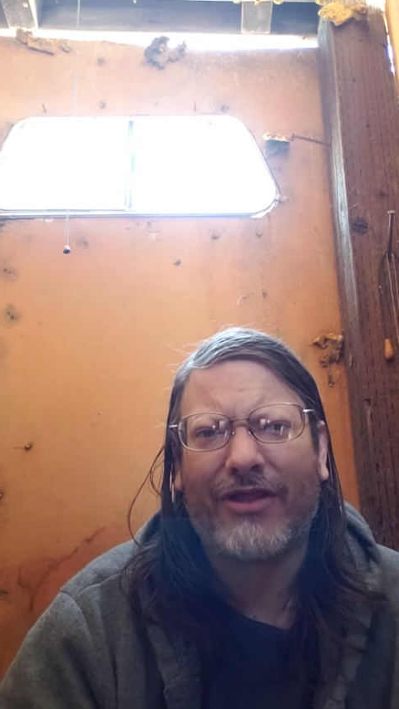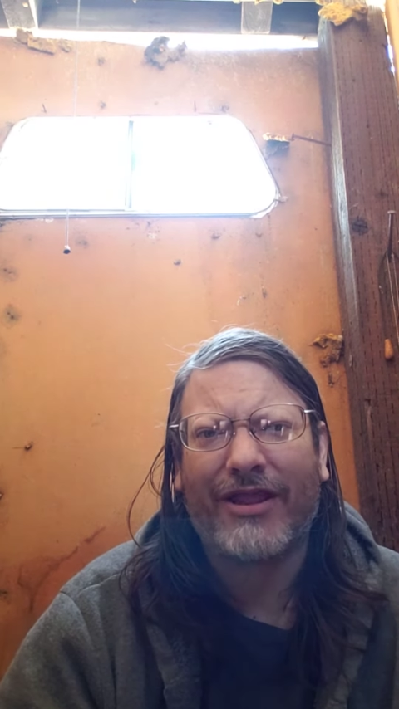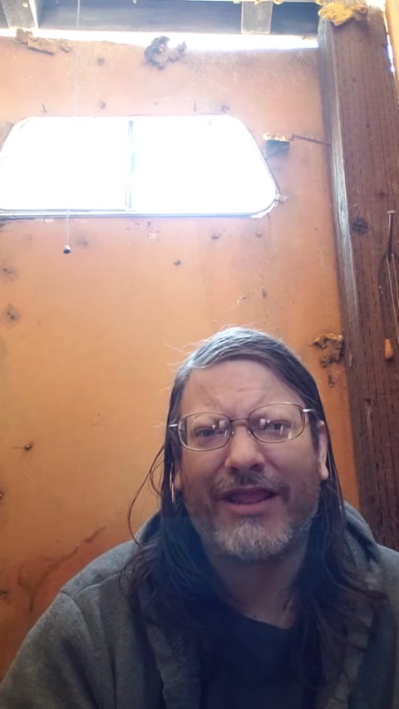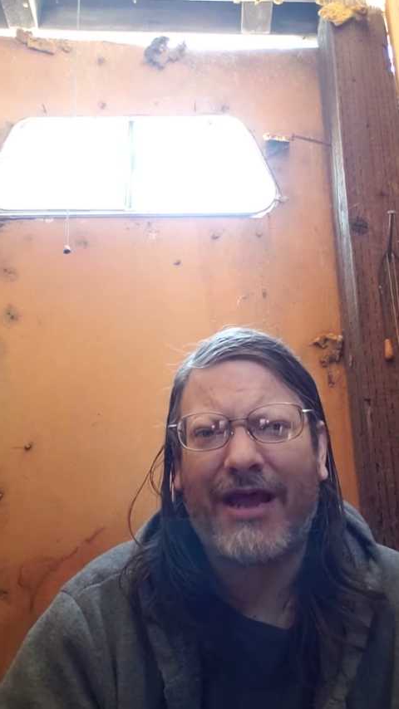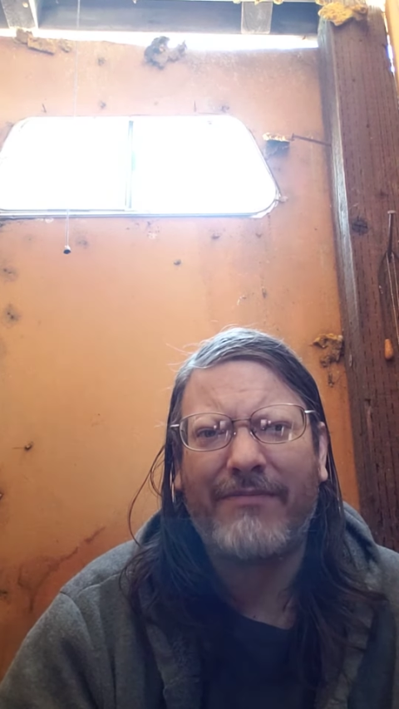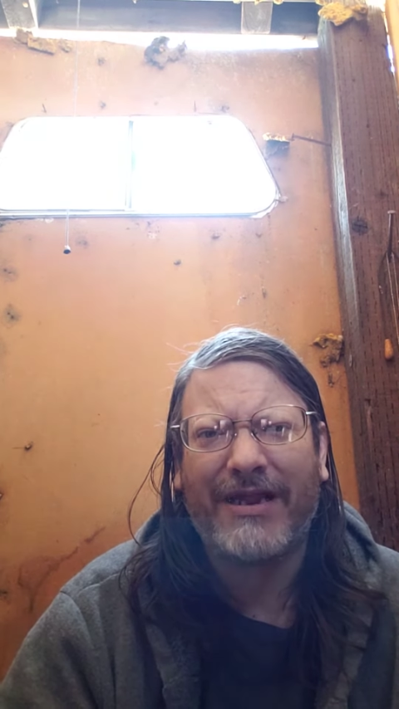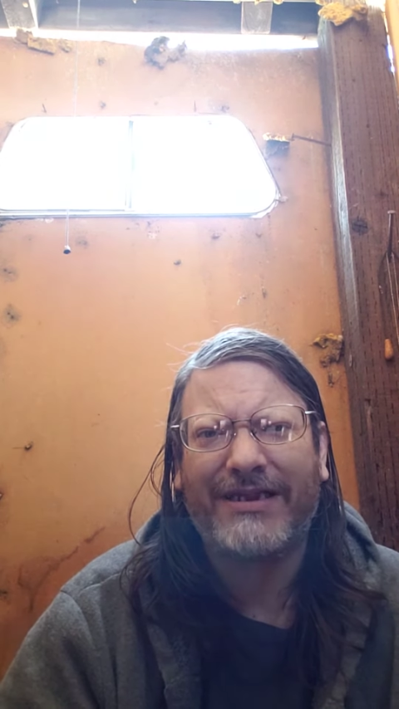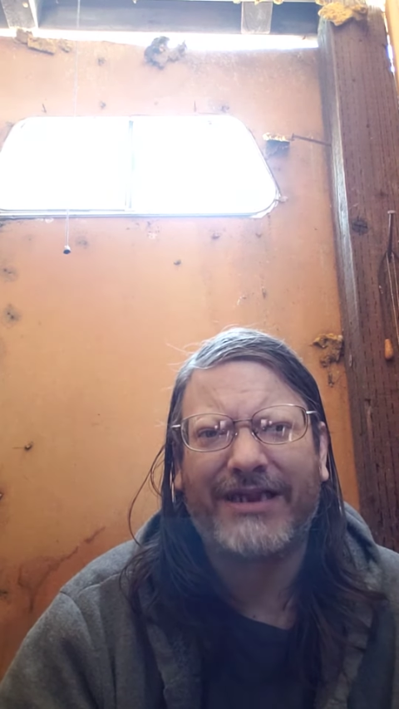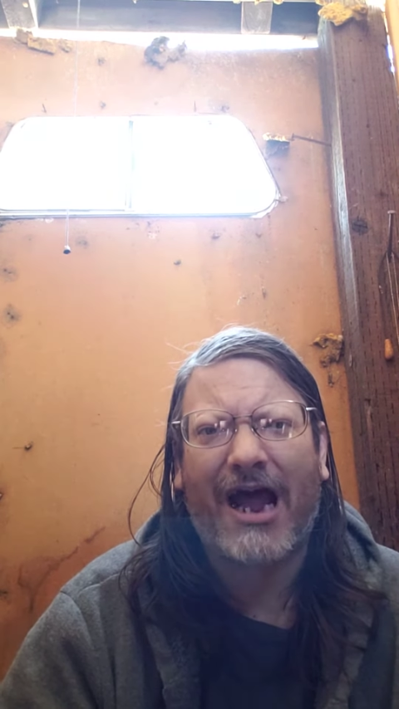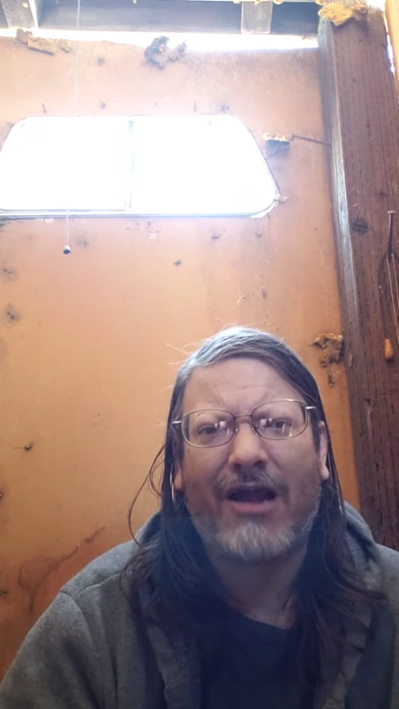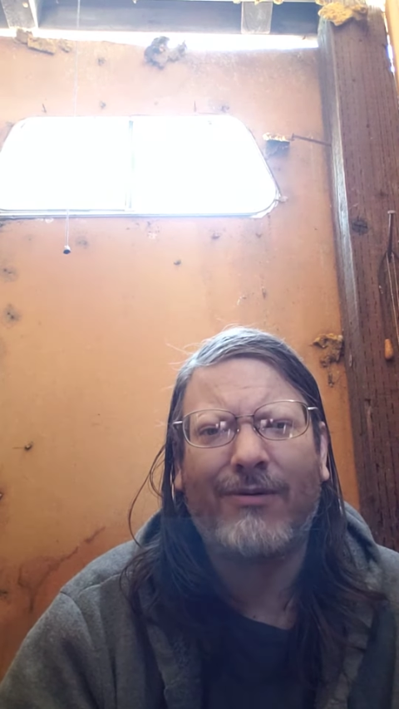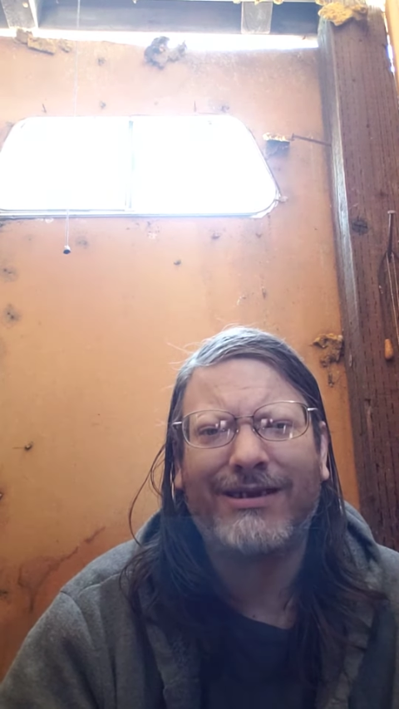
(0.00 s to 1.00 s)
then that means
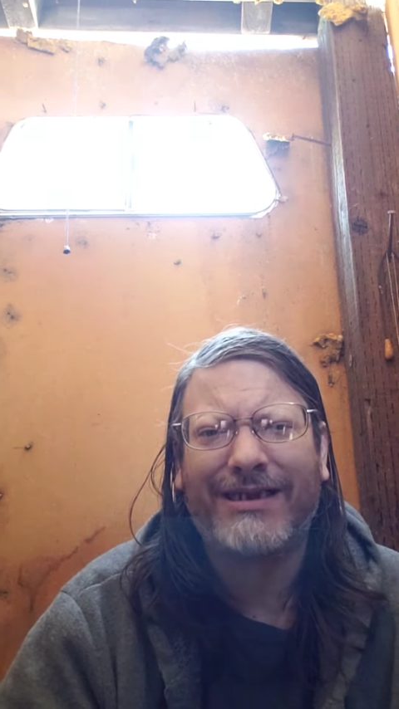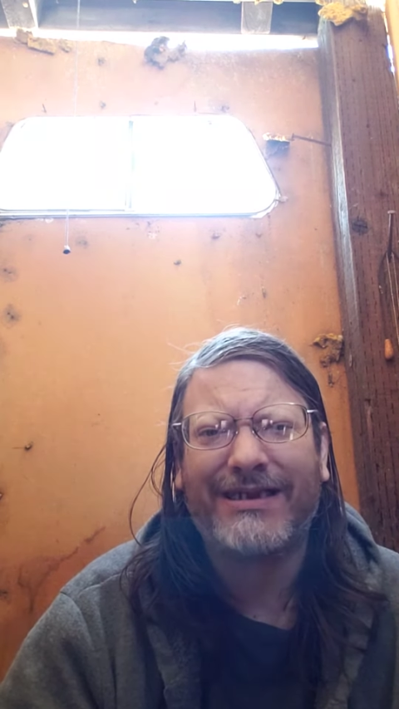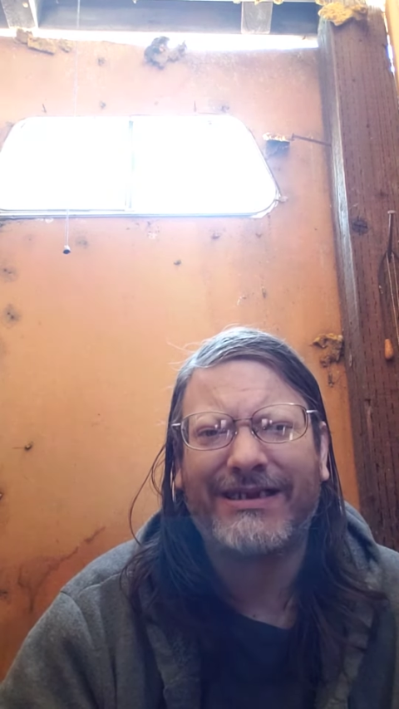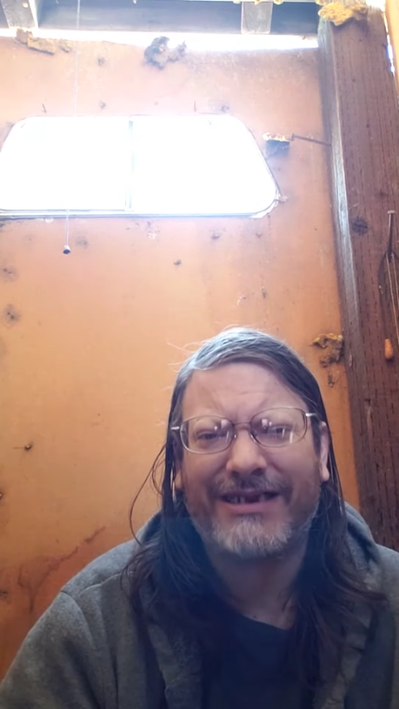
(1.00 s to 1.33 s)
I was in